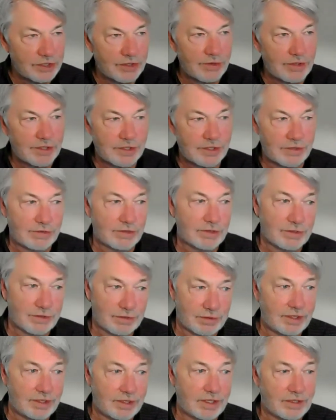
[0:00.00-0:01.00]
So it's so
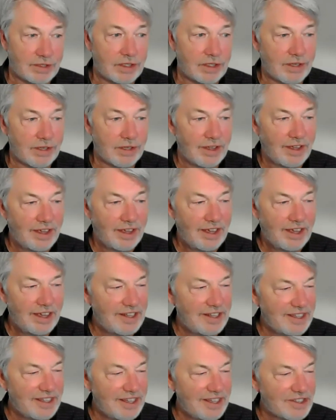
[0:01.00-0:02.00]
it's it's a
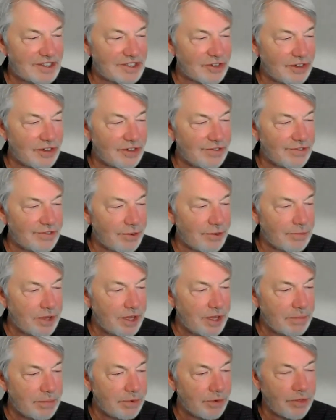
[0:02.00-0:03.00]
it, it's good for
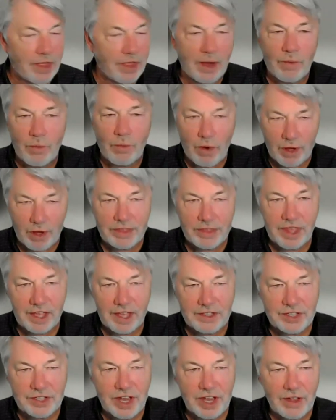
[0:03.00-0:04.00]
people that want
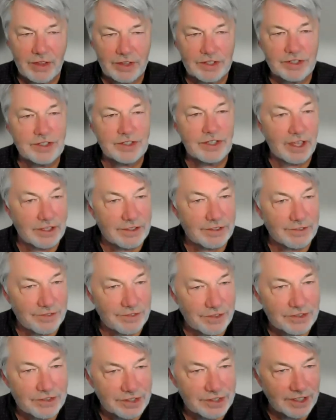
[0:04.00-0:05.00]
that challenge and that
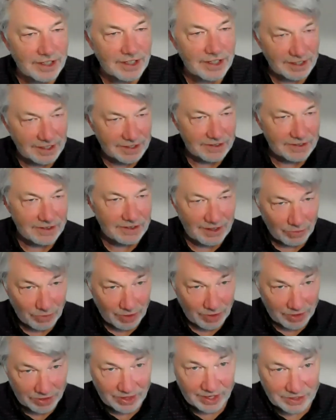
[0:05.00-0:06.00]
diversity in, in
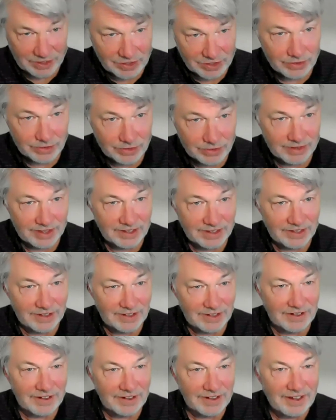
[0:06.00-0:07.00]
what they do in
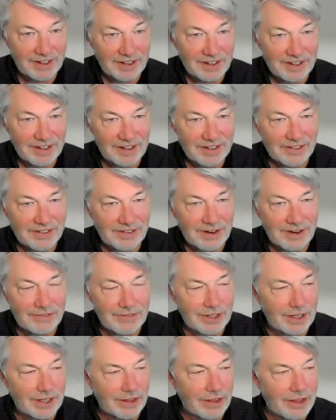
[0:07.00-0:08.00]
their in their
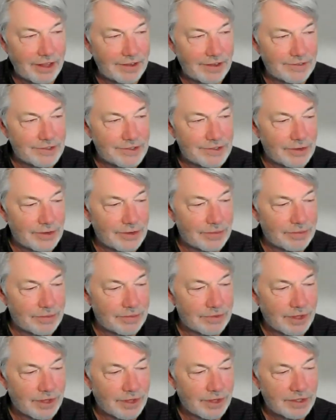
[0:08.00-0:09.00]
everyday life. So,
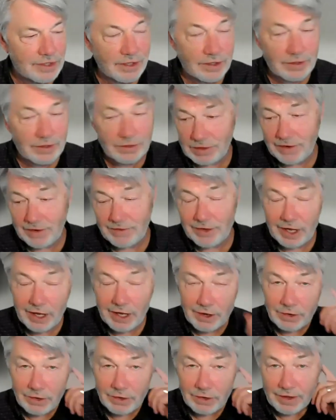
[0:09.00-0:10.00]
so that's in
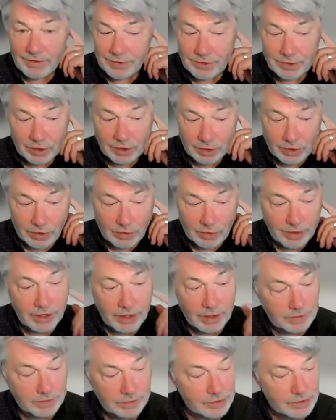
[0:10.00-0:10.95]
everyday life or career.